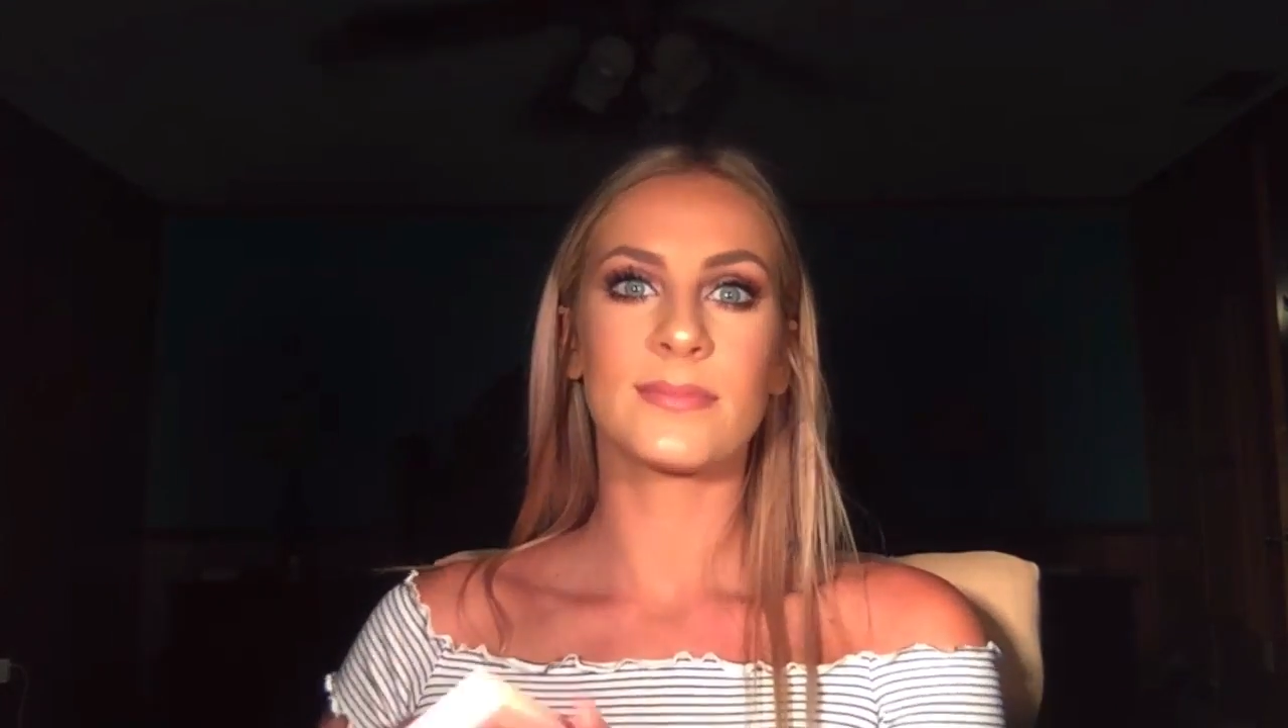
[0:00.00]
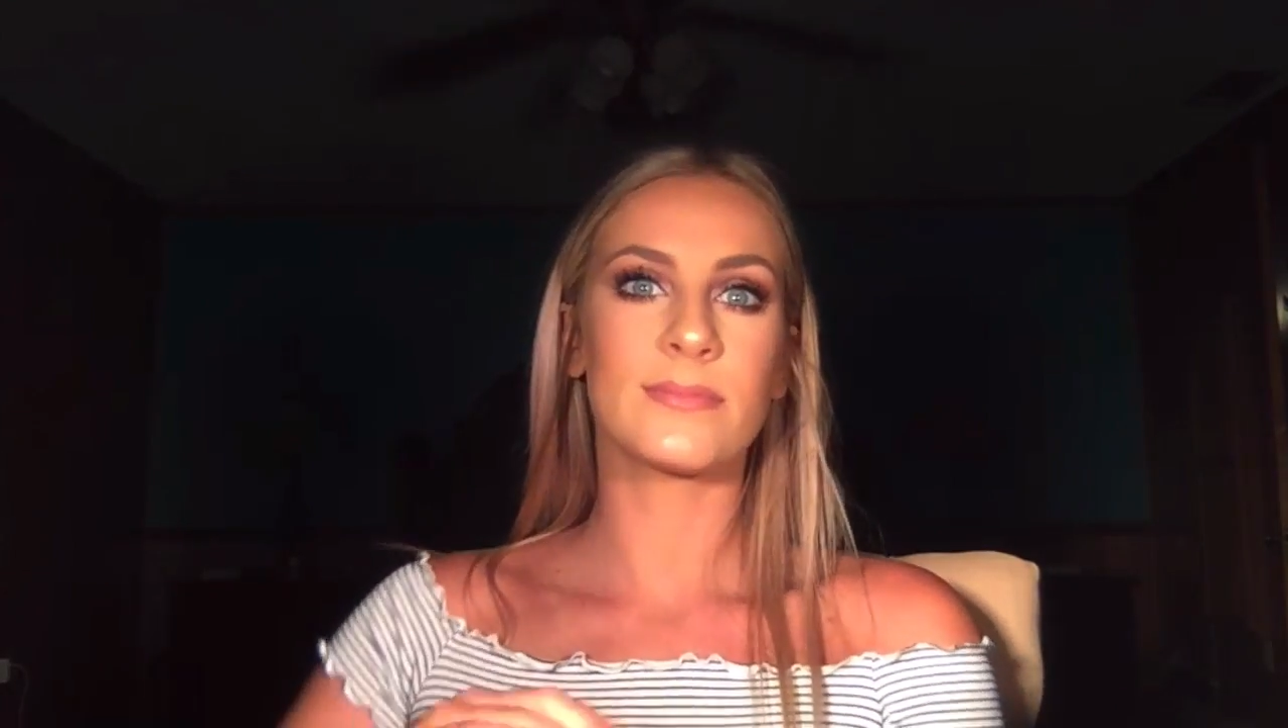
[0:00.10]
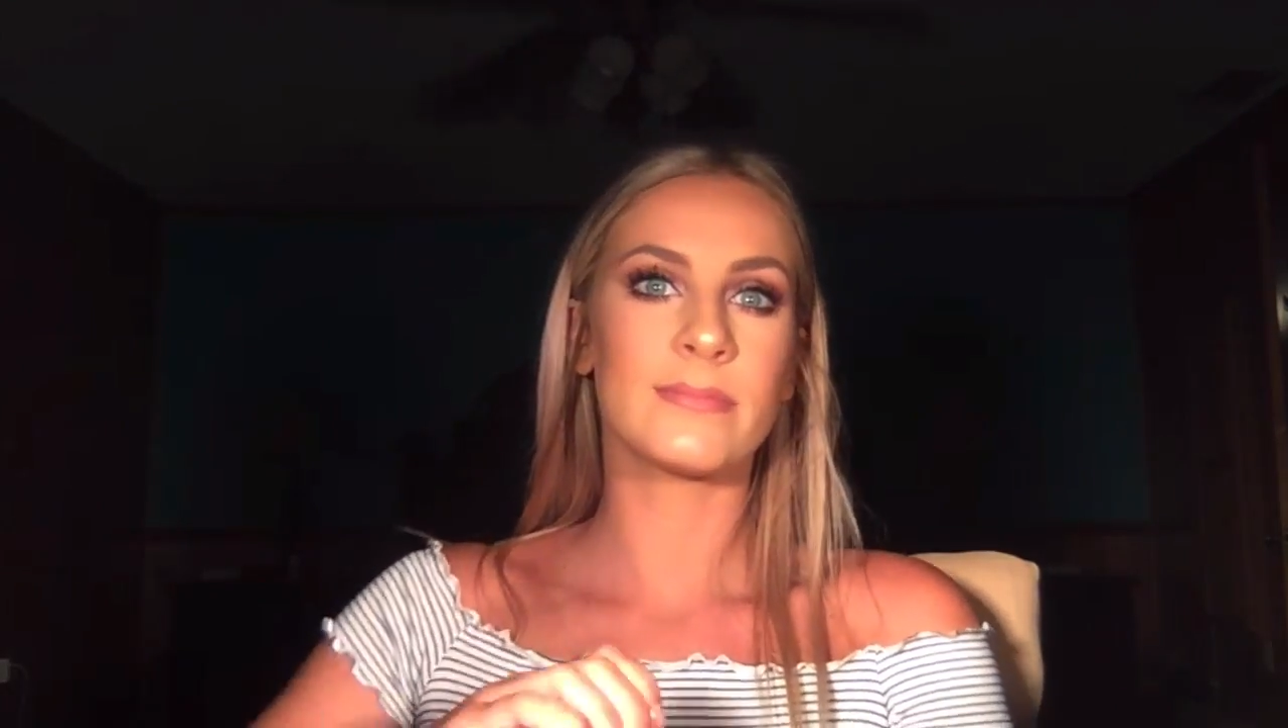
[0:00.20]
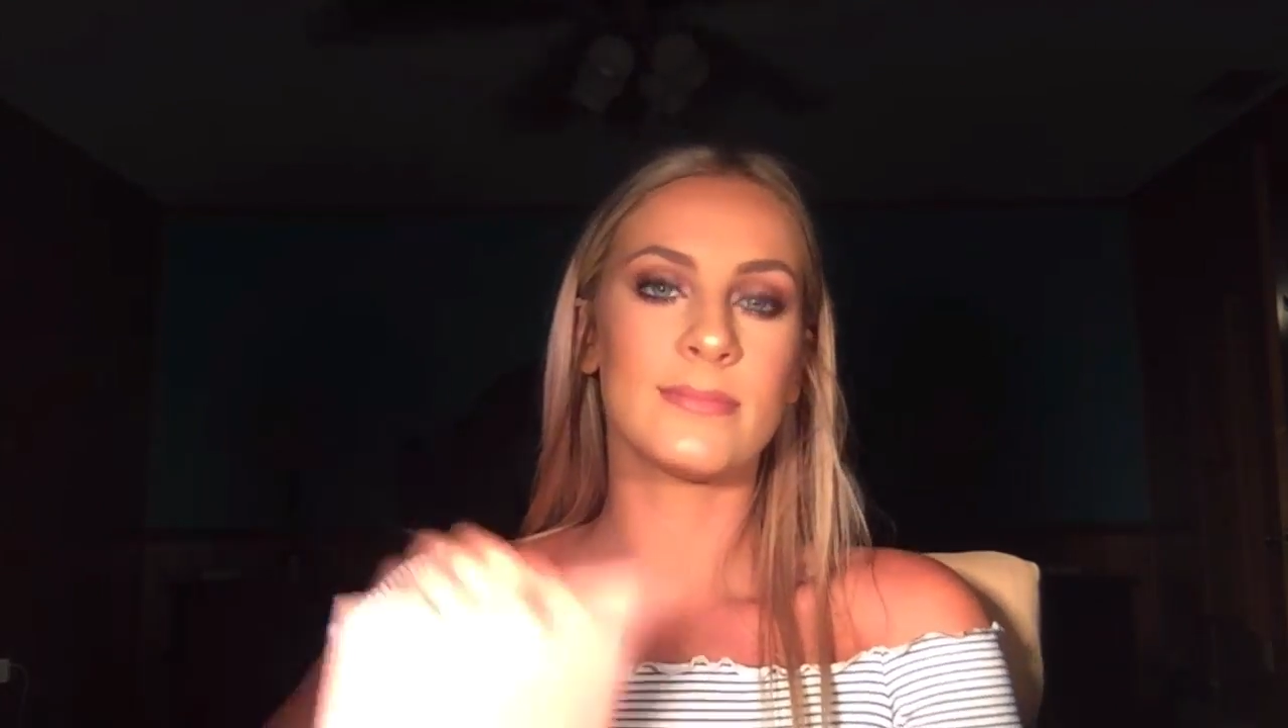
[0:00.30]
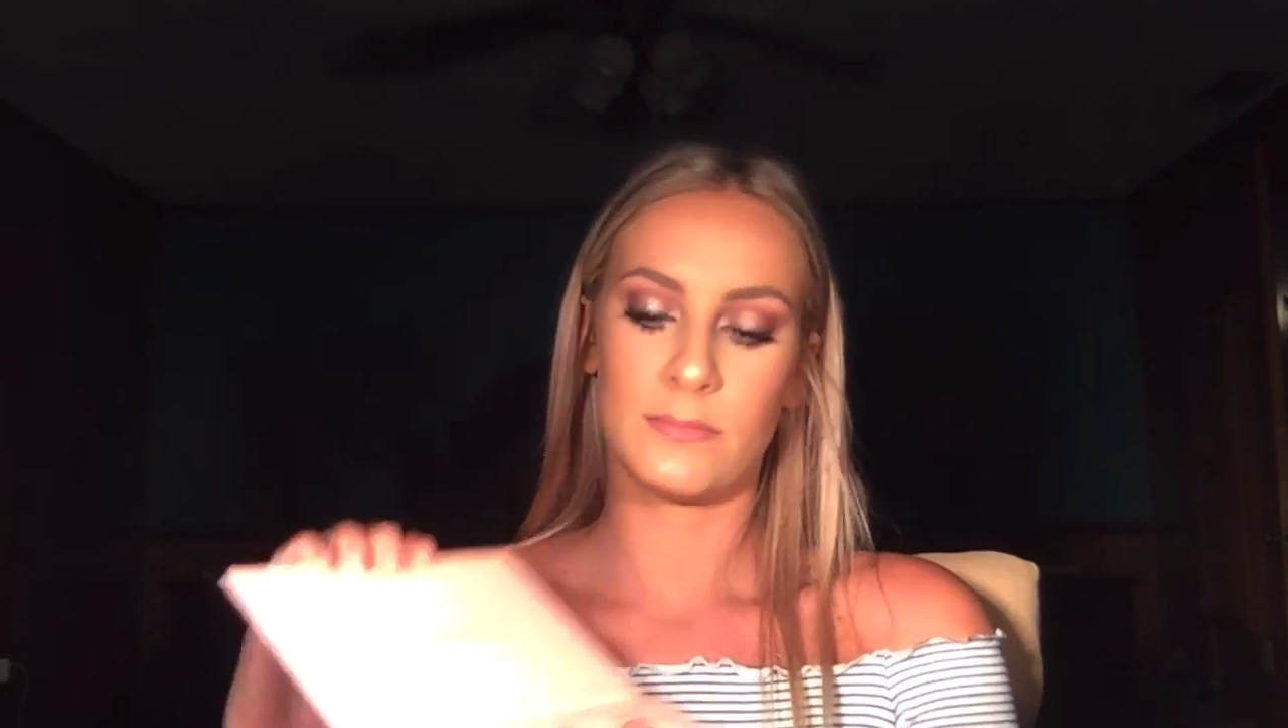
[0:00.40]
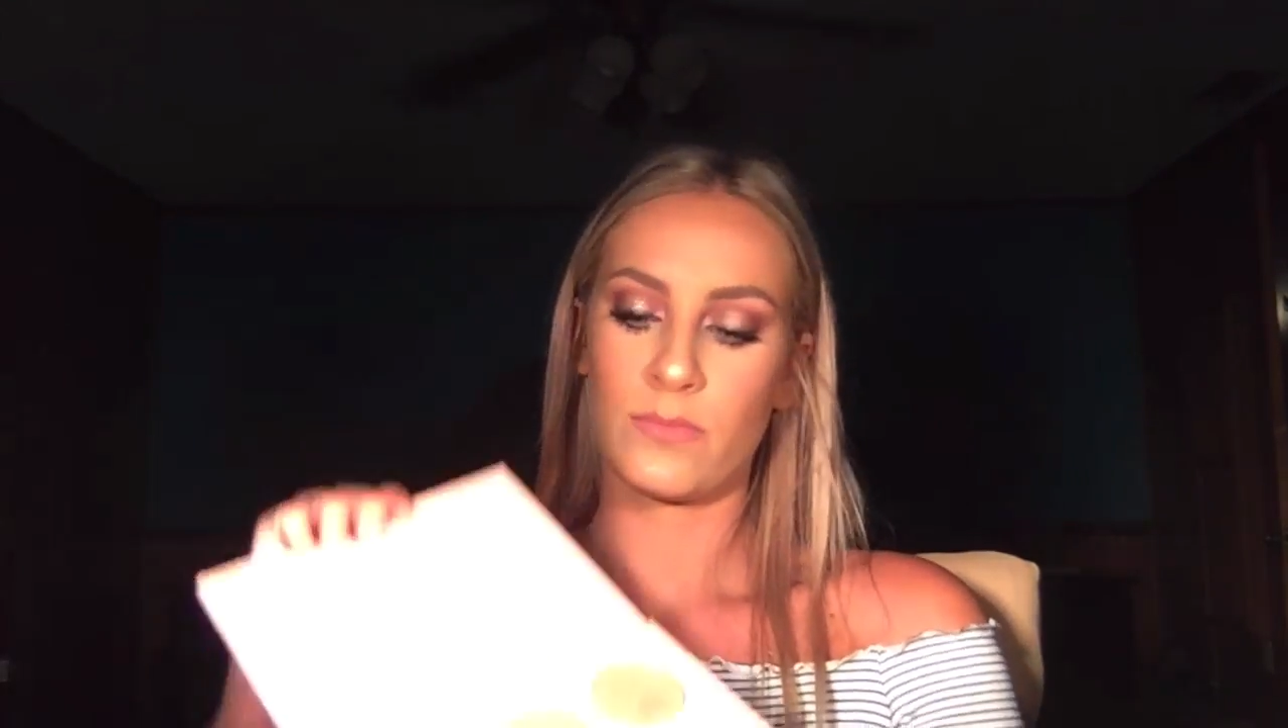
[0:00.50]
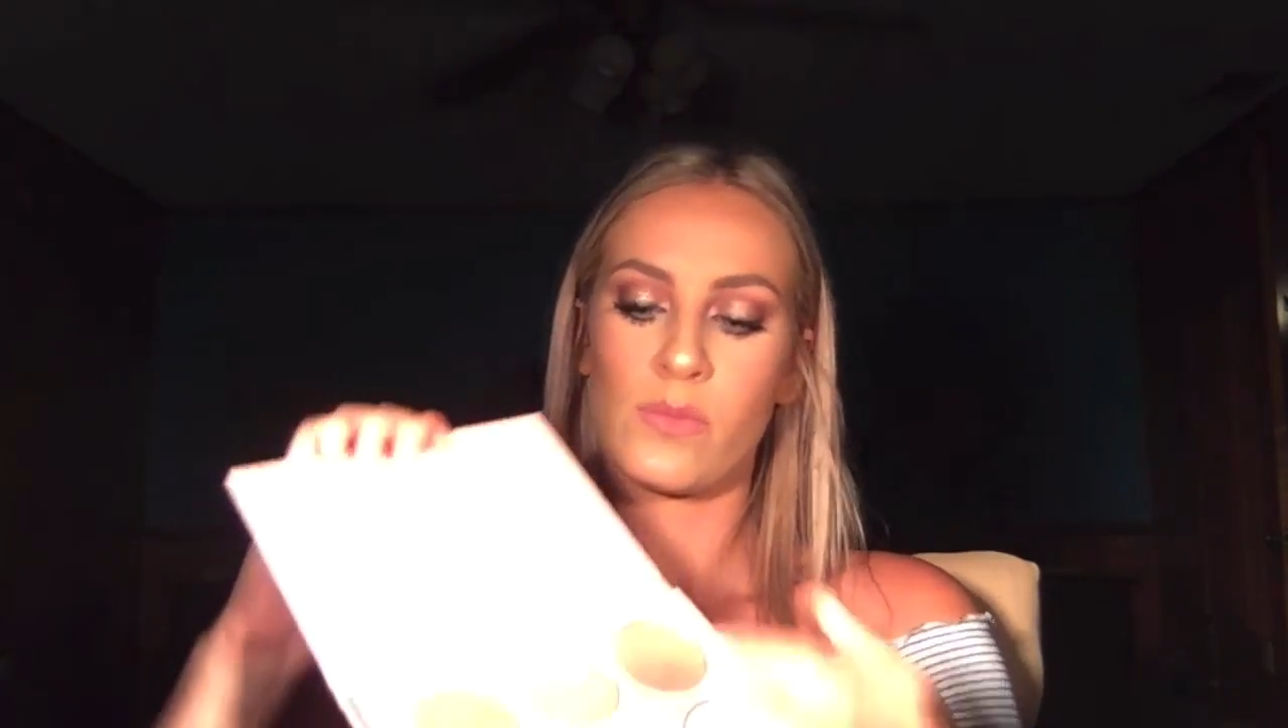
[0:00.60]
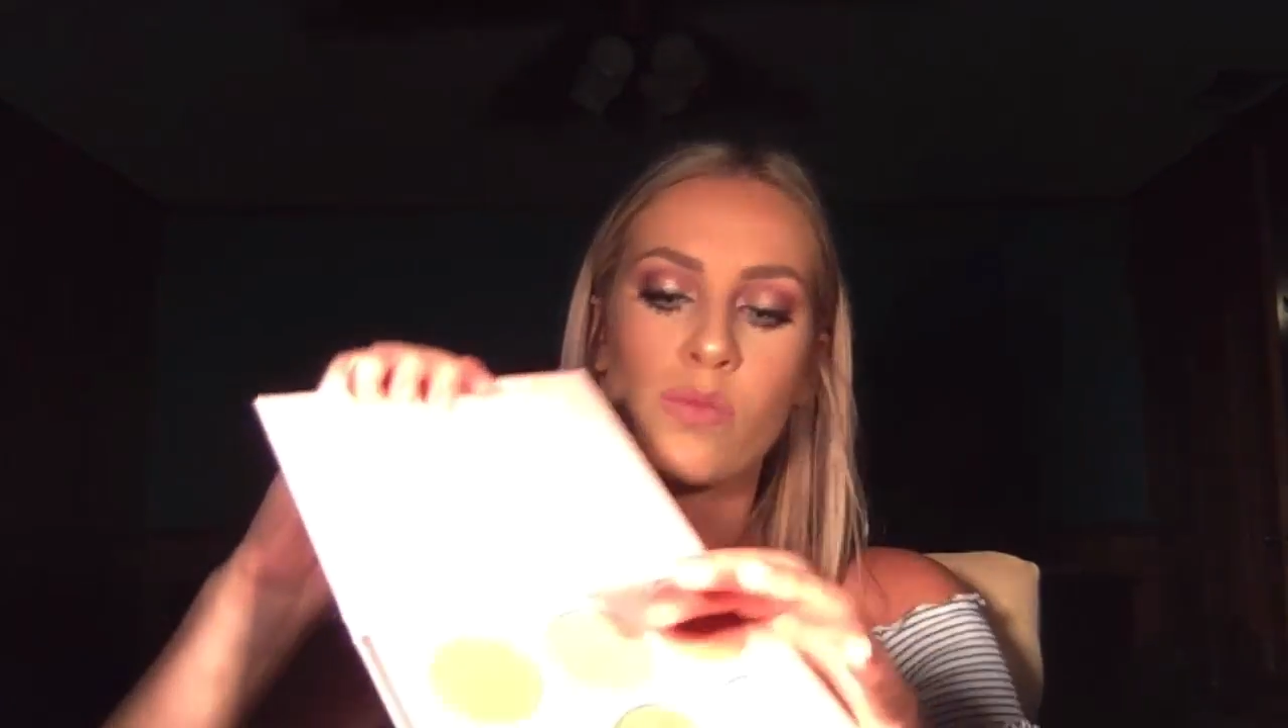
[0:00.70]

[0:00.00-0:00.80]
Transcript: bow with